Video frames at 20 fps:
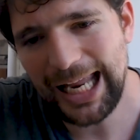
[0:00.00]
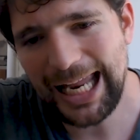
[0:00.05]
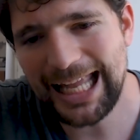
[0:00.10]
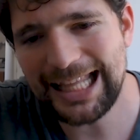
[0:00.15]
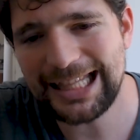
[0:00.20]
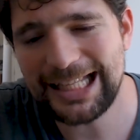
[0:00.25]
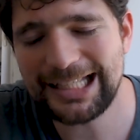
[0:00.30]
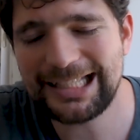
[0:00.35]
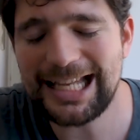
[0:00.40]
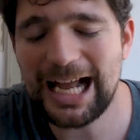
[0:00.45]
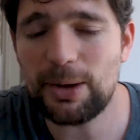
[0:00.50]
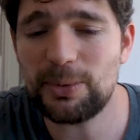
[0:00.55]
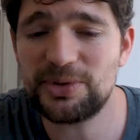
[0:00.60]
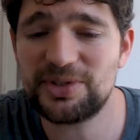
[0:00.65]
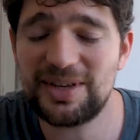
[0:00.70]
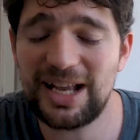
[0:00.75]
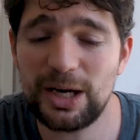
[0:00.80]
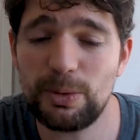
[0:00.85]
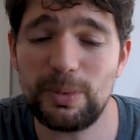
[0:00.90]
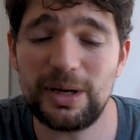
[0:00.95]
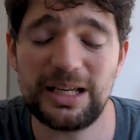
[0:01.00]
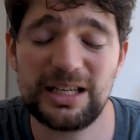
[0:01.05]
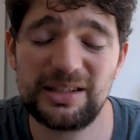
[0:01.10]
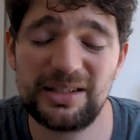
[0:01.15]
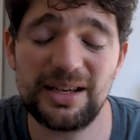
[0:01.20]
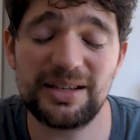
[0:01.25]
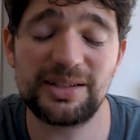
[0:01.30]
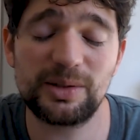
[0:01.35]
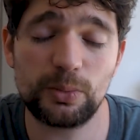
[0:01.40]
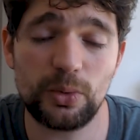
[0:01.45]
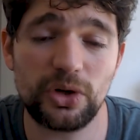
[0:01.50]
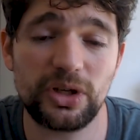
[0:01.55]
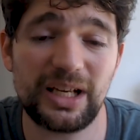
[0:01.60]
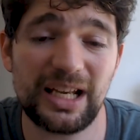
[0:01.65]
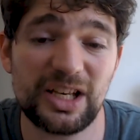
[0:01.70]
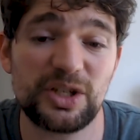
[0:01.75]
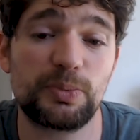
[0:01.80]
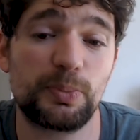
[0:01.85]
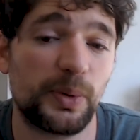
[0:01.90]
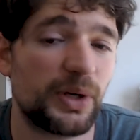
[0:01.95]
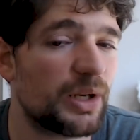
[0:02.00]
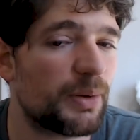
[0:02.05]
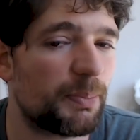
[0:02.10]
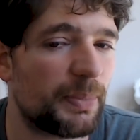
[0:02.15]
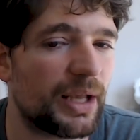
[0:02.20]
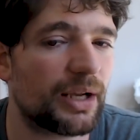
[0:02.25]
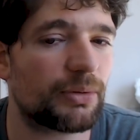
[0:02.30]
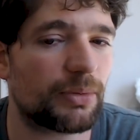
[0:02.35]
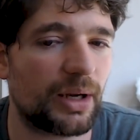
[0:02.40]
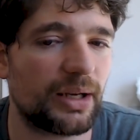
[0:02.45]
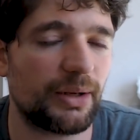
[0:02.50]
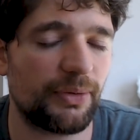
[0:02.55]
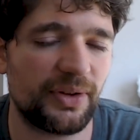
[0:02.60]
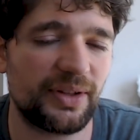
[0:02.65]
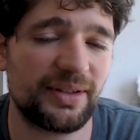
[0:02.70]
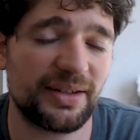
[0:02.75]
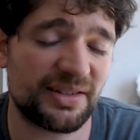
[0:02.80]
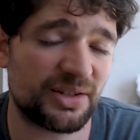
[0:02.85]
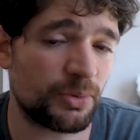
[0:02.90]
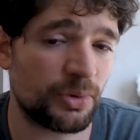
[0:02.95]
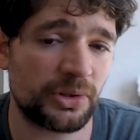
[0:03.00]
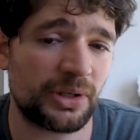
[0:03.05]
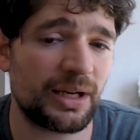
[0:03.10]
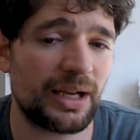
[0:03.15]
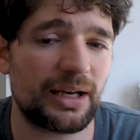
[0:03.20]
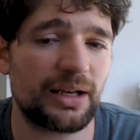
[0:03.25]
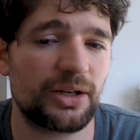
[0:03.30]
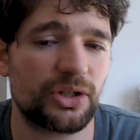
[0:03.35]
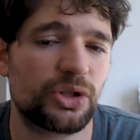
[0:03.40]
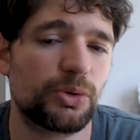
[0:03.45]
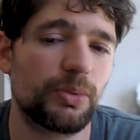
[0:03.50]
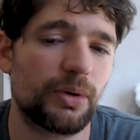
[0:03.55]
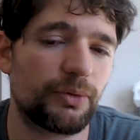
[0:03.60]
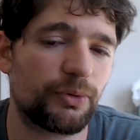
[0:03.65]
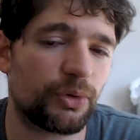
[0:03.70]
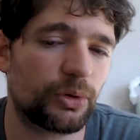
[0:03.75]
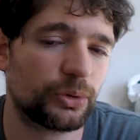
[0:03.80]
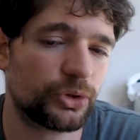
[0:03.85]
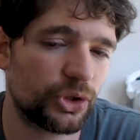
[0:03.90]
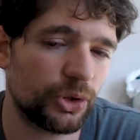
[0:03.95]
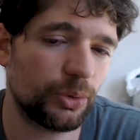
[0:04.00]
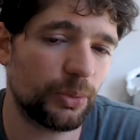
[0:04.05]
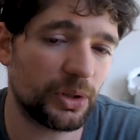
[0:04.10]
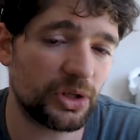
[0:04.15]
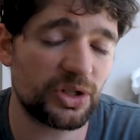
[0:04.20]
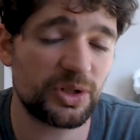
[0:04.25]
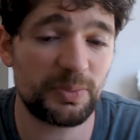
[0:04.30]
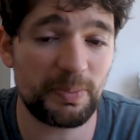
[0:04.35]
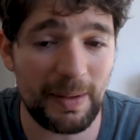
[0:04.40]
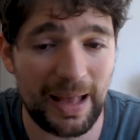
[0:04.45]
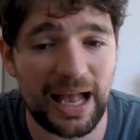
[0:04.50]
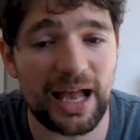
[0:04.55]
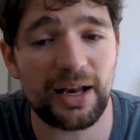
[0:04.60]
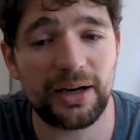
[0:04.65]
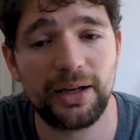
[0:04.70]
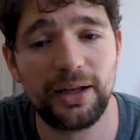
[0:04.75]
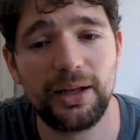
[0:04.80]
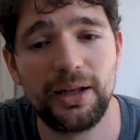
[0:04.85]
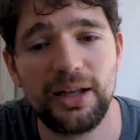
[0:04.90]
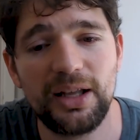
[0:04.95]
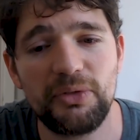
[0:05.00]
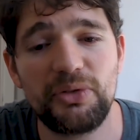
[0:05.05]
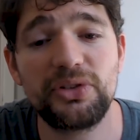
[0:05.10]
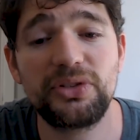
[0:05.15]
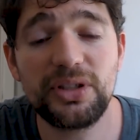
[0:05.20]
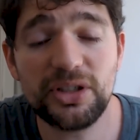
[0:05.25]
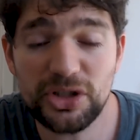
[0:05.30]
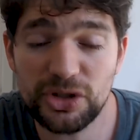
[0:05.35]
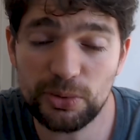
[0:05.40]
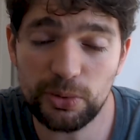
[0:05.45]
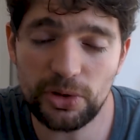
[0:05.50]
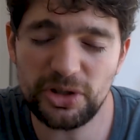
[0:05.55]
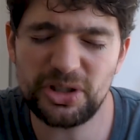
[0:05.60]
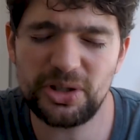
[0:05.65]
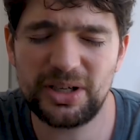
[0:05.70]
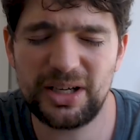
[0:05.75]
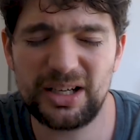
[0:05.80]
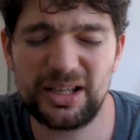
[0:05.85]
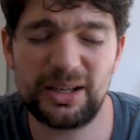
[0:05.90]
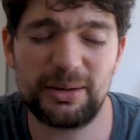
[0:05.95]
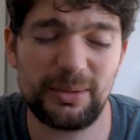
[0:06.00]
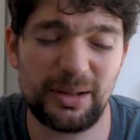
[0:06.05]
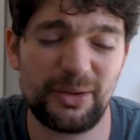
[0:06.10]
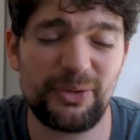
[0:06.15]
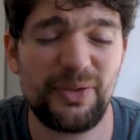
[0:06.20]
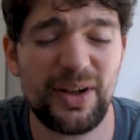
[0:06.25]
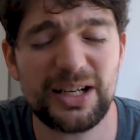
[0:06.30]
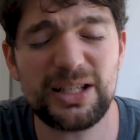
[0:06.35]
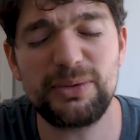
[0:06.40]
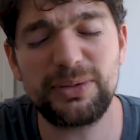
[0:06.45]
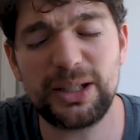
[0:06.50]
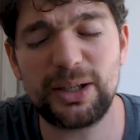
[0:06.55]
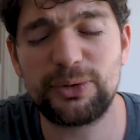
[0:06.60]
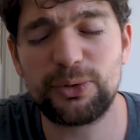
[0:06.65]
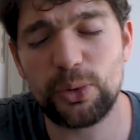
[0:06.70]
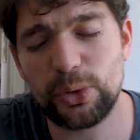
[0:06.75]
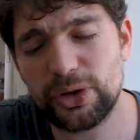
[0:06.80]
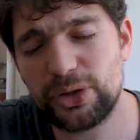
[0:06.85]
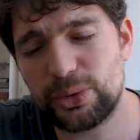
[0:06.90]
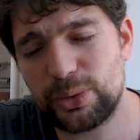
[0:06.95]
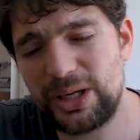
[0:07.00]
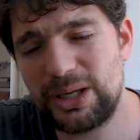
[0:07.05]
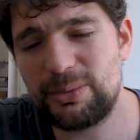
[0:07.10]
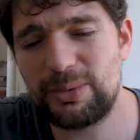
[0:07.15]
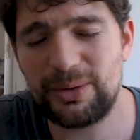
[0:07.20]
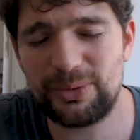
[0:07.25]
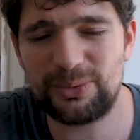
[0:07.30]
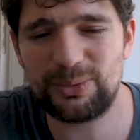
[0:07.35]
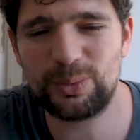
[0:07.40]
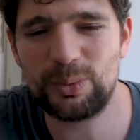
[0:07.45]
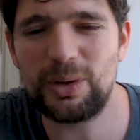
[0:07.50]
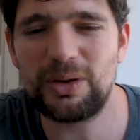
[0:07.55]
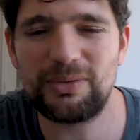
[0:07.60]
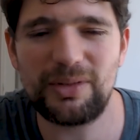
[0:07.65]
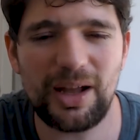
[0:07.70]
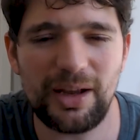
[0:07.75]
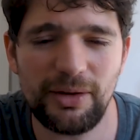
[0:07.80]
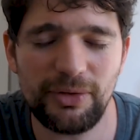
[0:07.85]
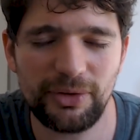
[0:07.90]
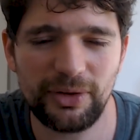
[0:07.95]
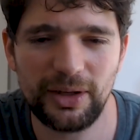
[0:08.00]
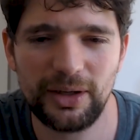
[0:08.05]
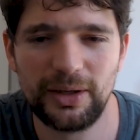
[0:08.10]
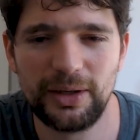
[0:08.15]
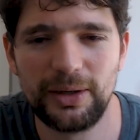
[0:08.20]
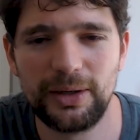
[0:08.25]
And the downside when it doesn't work is pretty big, right? If it doesn't work, you're getting a 2-1-4-2, which is bad. If it does work, you're getting effectively a 4-3 with 1 life.